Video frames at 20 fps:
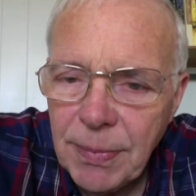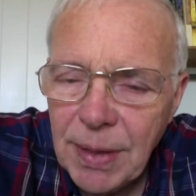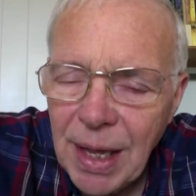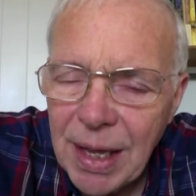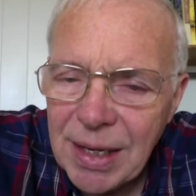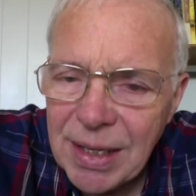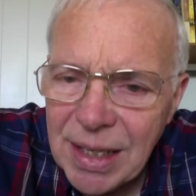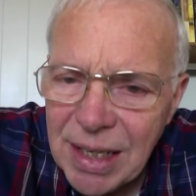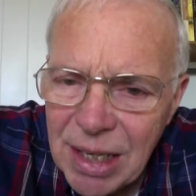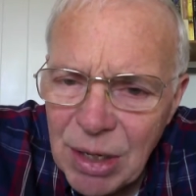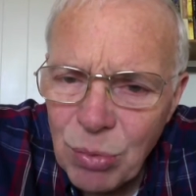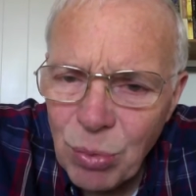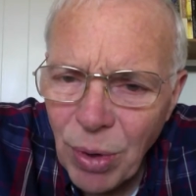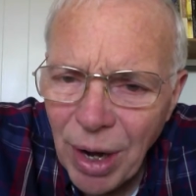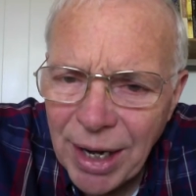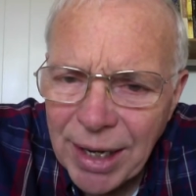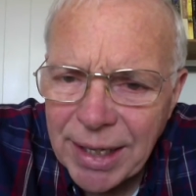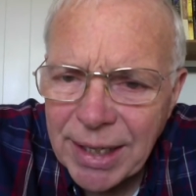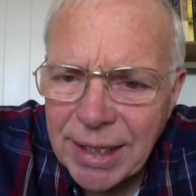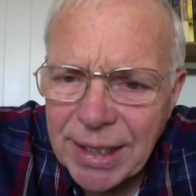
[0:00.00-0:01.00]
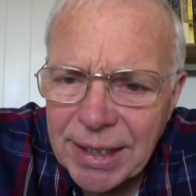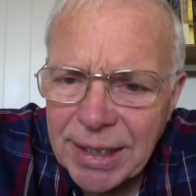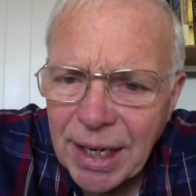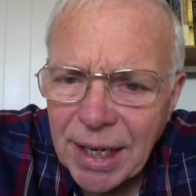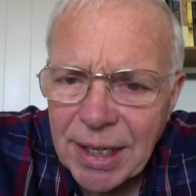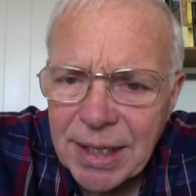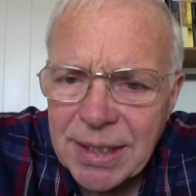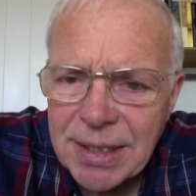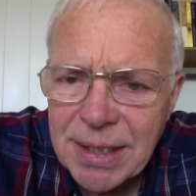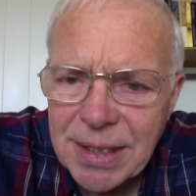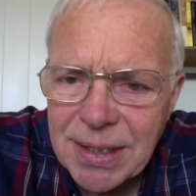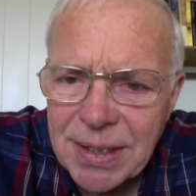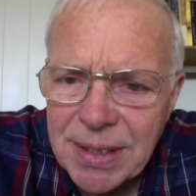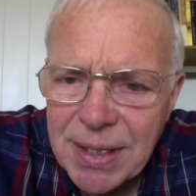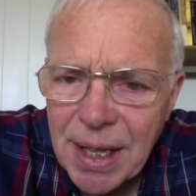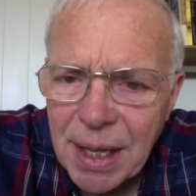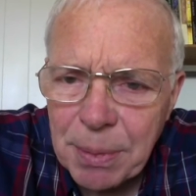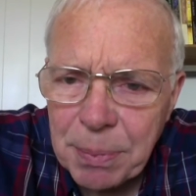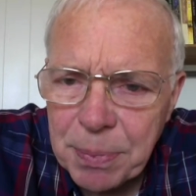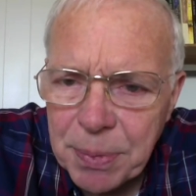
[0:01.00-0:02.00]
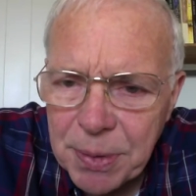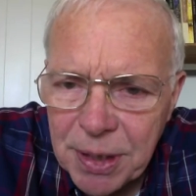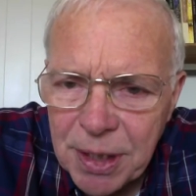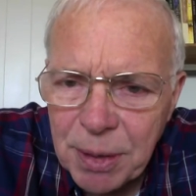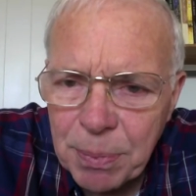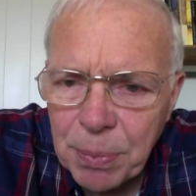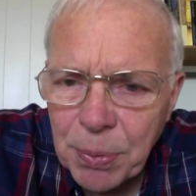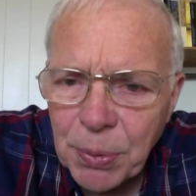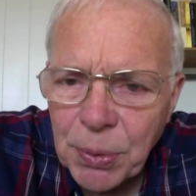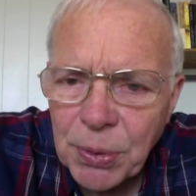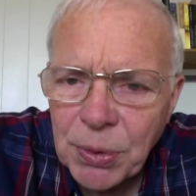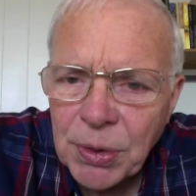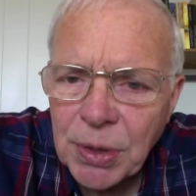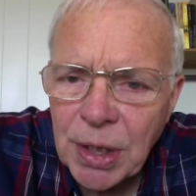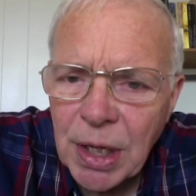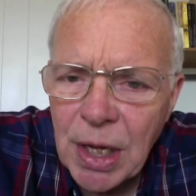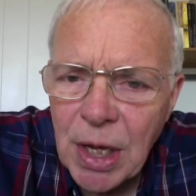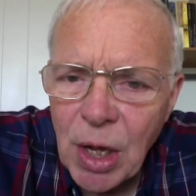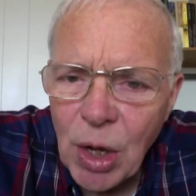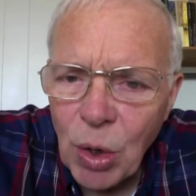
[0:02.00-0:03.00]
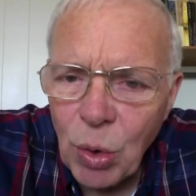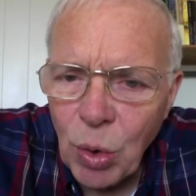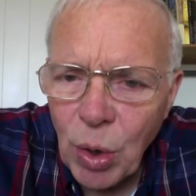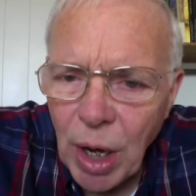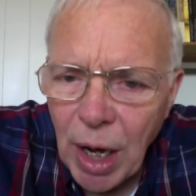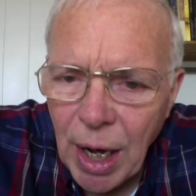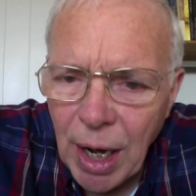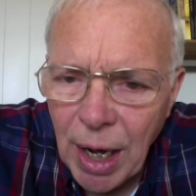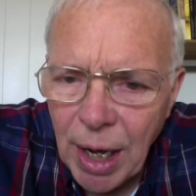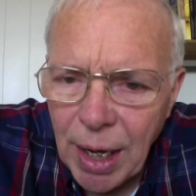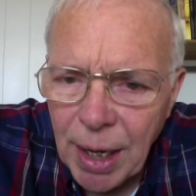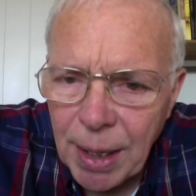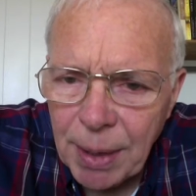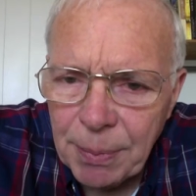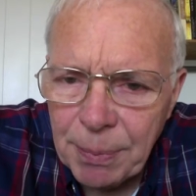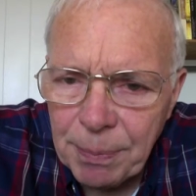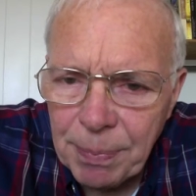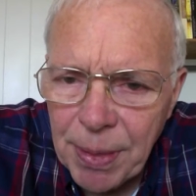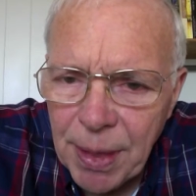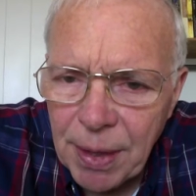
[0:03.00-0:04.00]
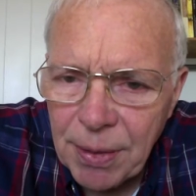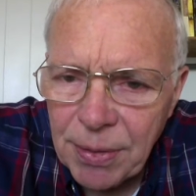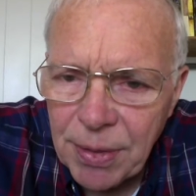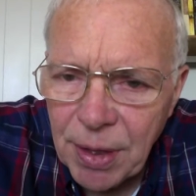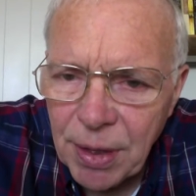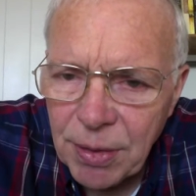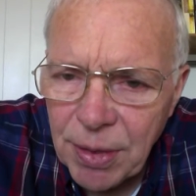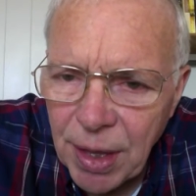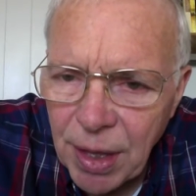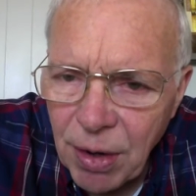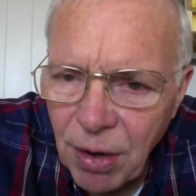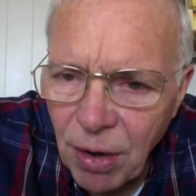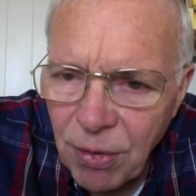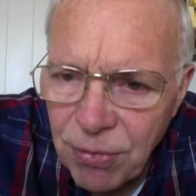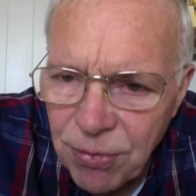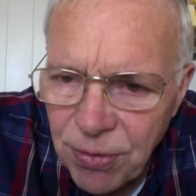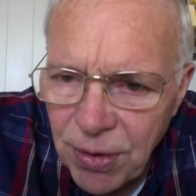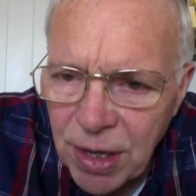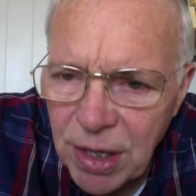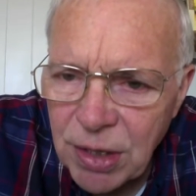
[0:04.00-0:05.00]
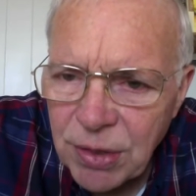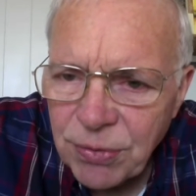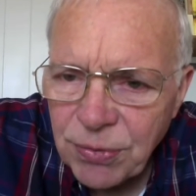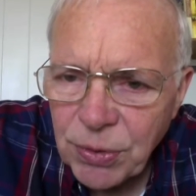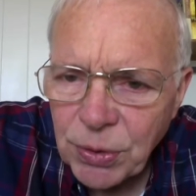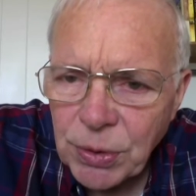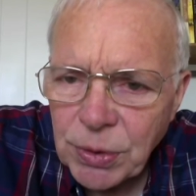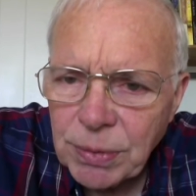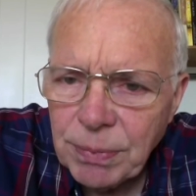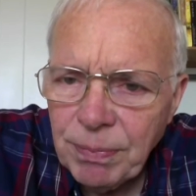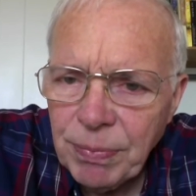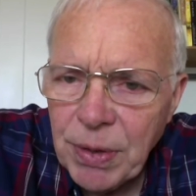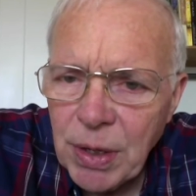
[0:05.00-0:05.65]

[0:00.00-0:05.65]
And He recognizes that people uh, that, that are faithful,